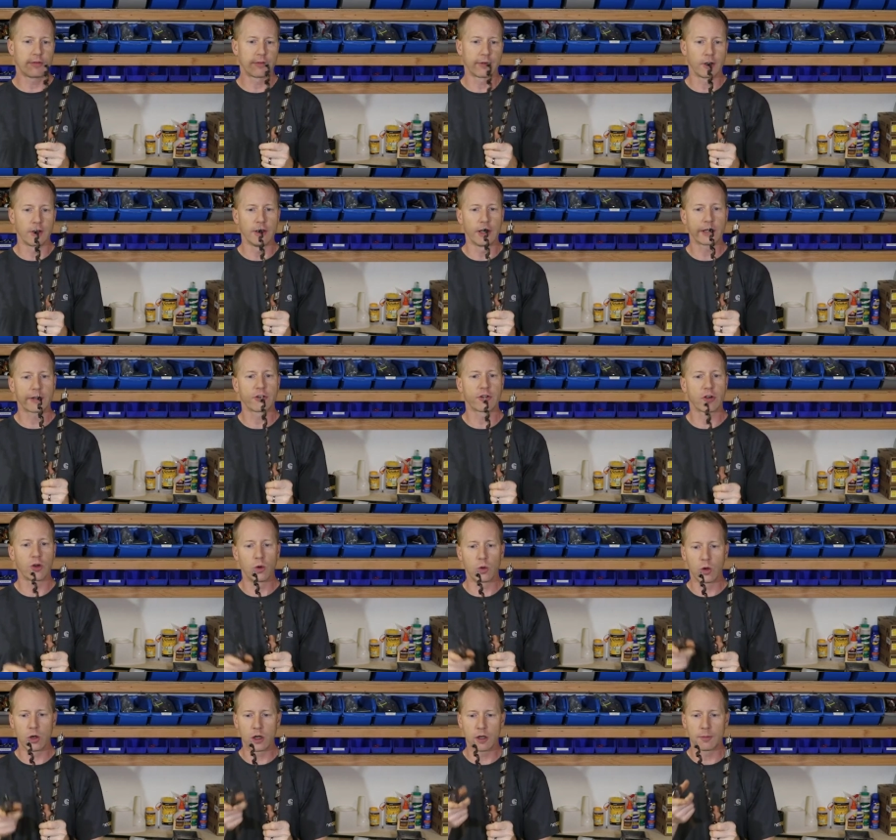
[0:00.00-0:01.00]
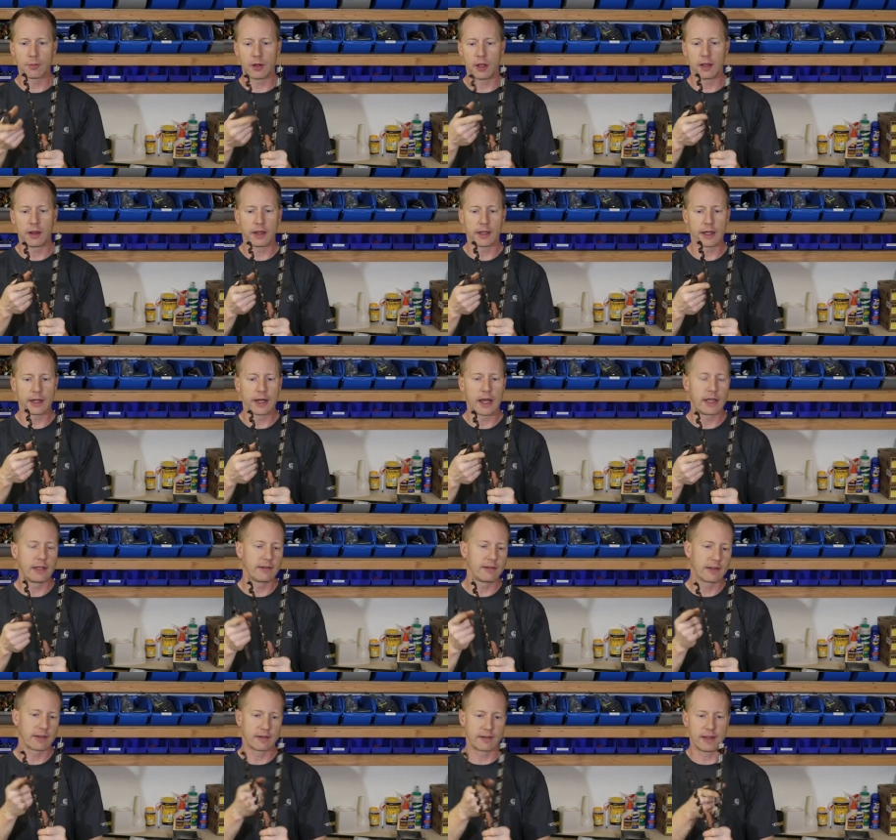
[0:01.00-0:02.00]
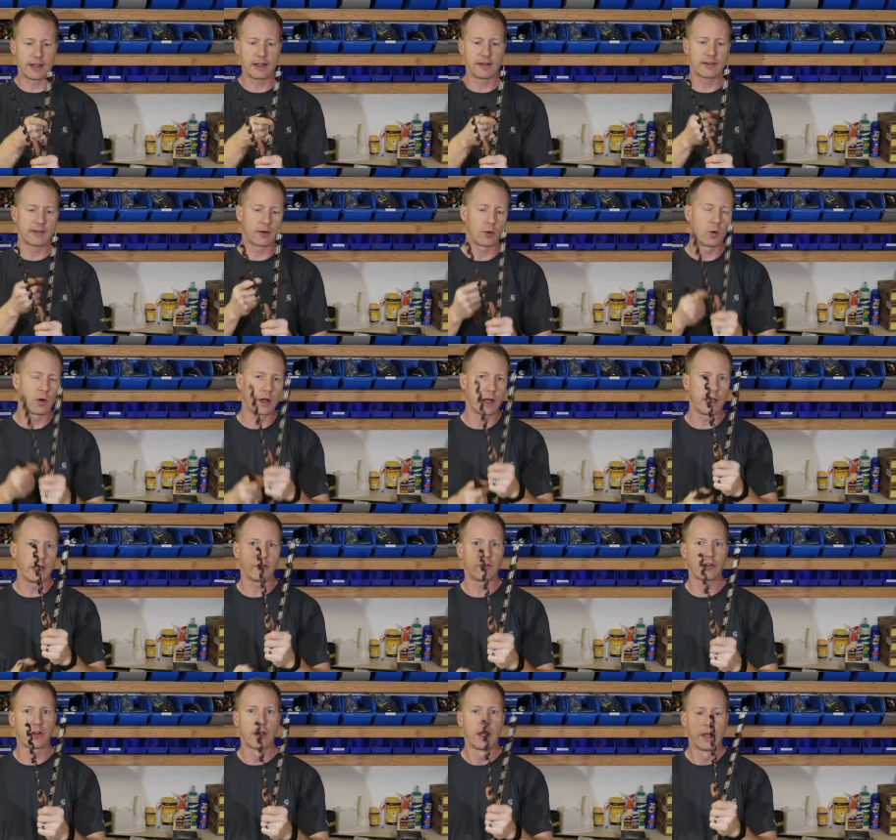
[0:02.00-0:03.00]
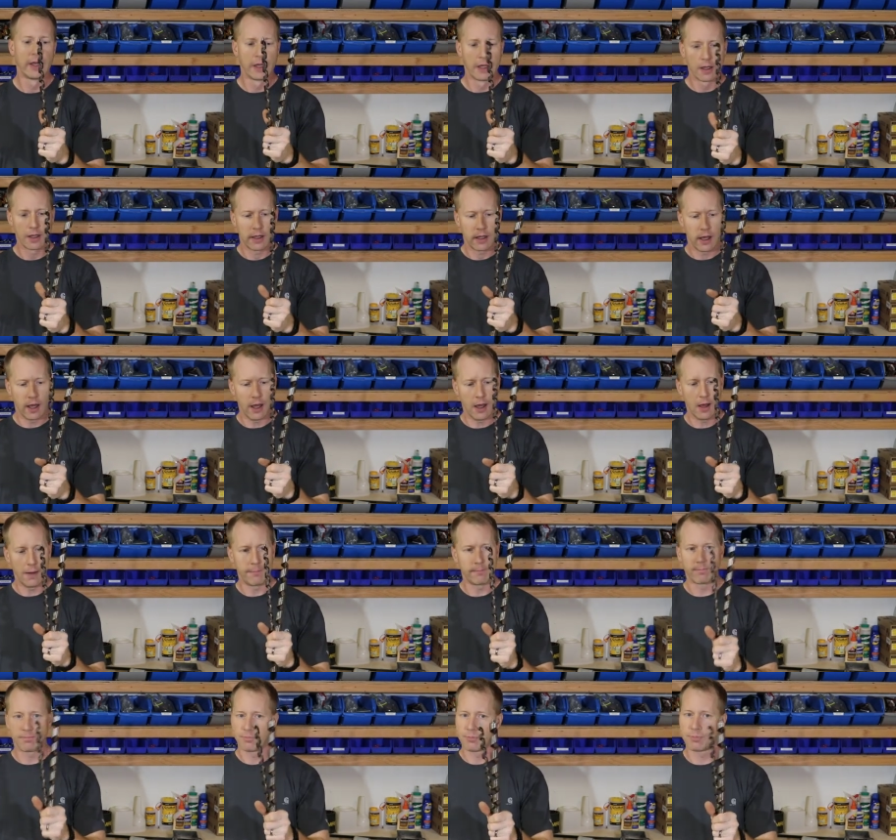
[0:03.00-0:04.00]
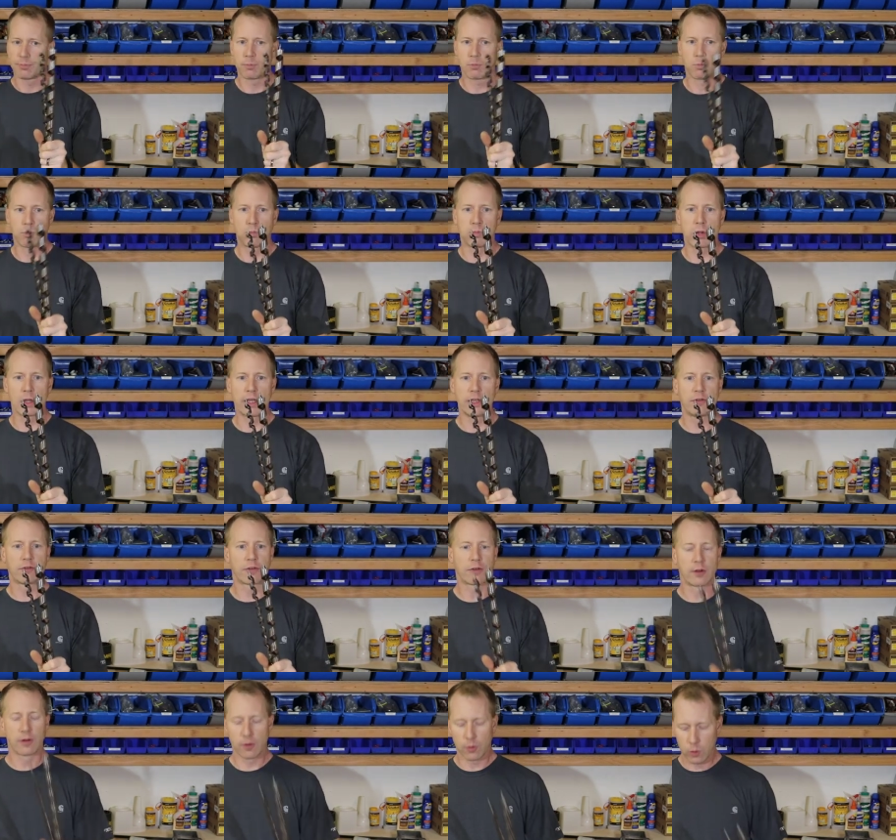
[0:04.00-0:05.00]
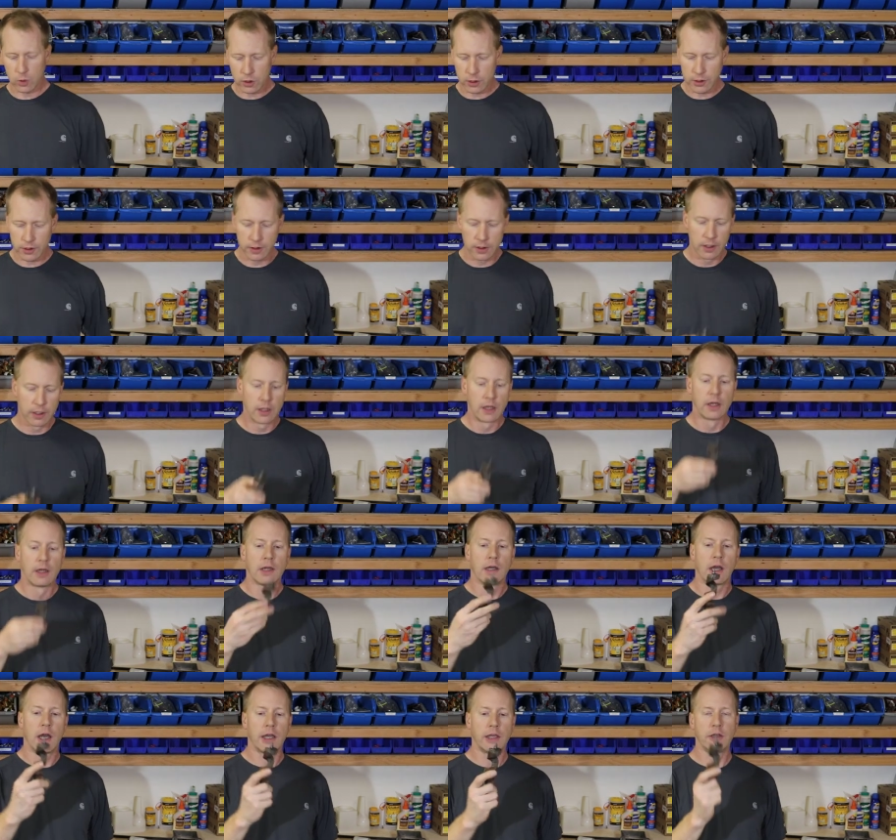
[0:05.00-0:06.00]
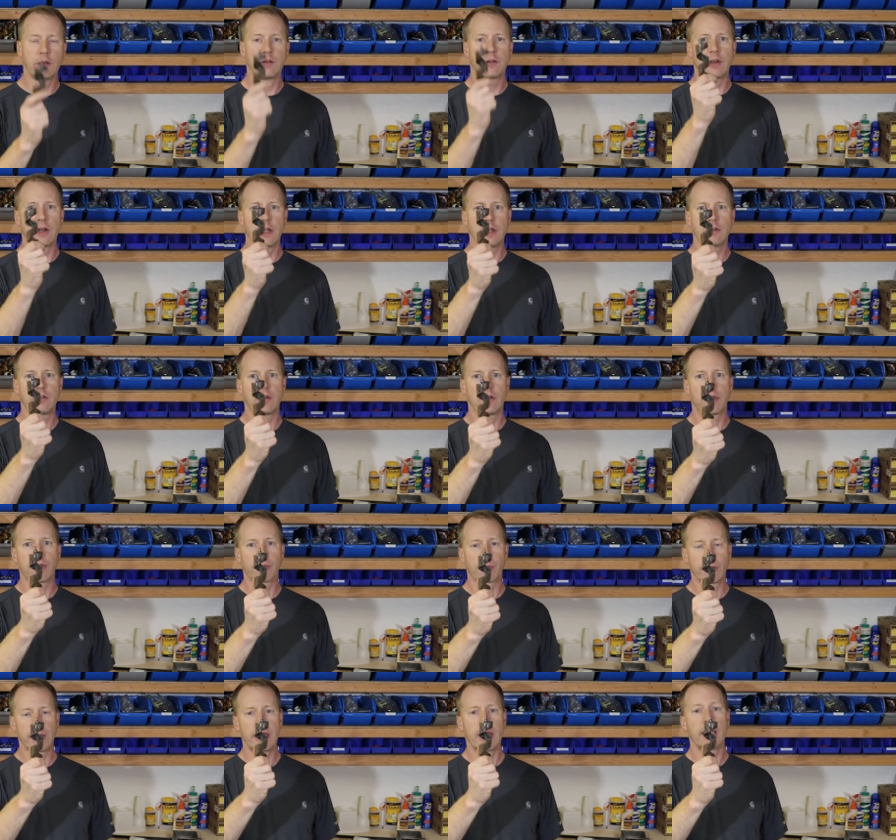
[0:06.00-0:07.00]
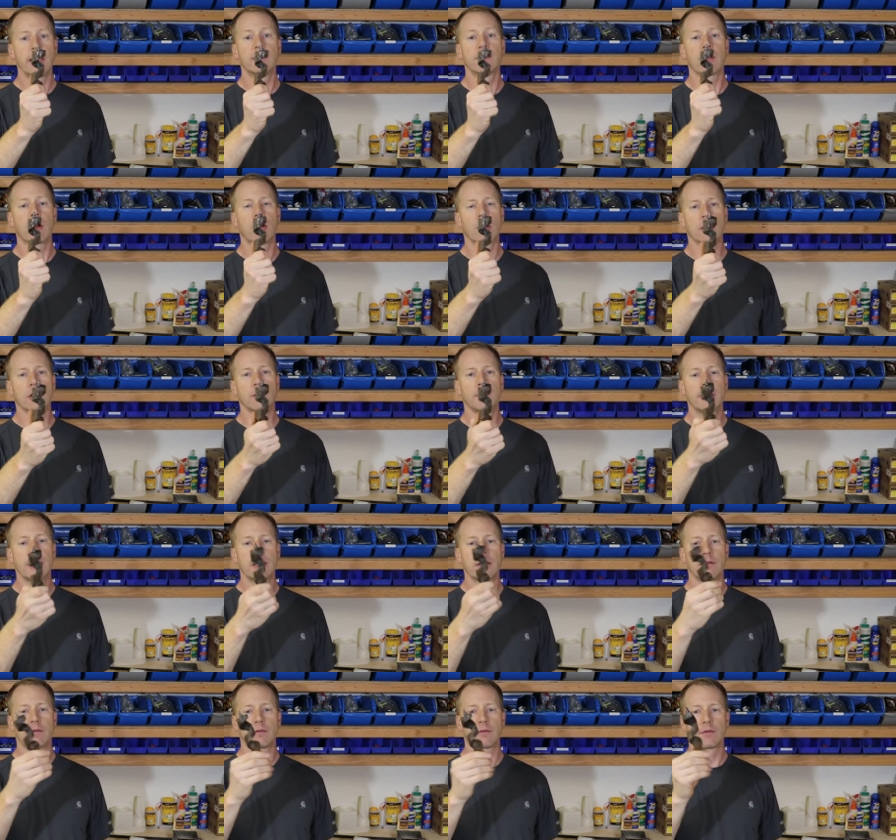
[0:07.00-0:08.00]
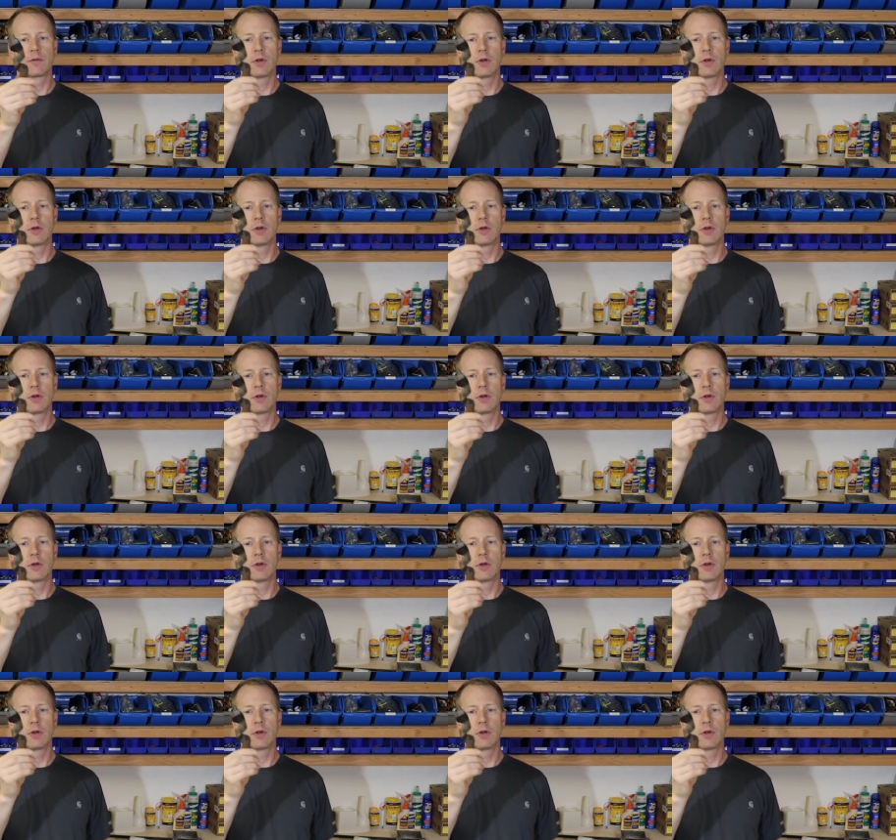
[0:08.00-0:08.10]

for electrical work, probably like a 9/16 and a 1-inch. Blazed through the wood. I used an 1 3/8 auger bit,